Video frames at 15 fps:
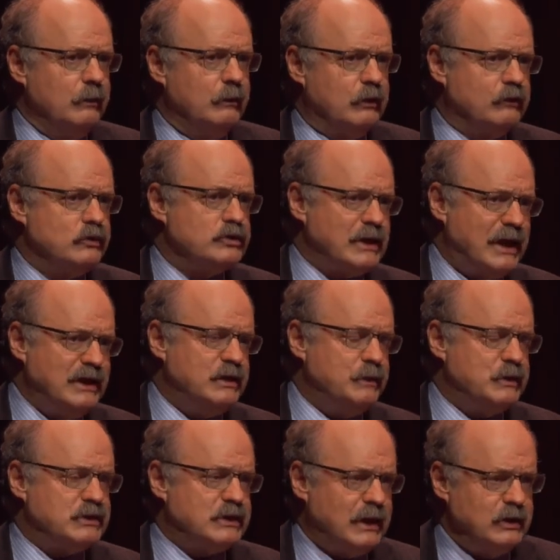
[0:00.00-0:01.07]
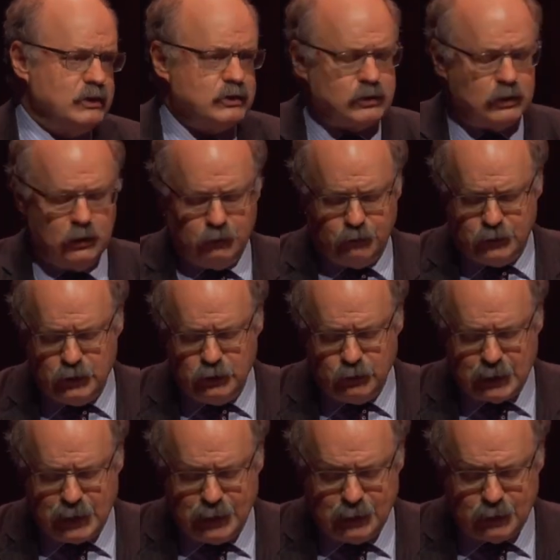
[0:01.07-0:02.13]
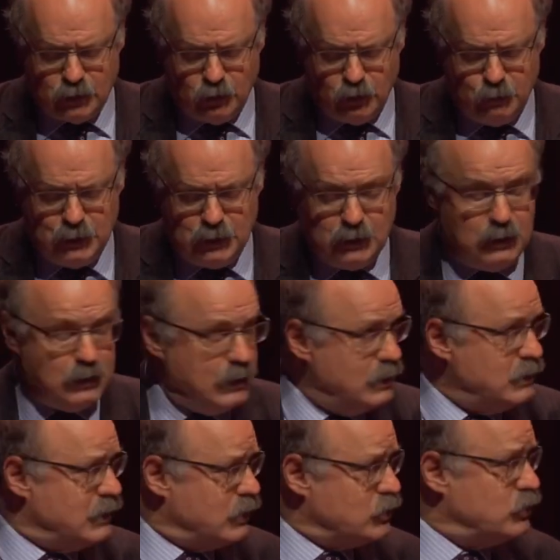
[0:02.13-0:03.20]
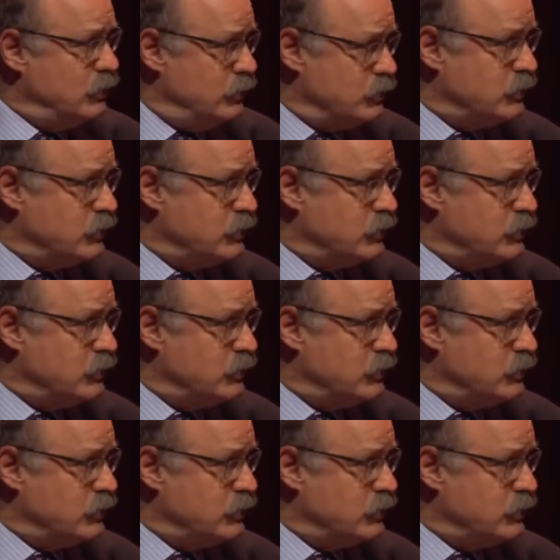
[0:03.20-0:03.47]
But of course, 80% of the UK economy is actually in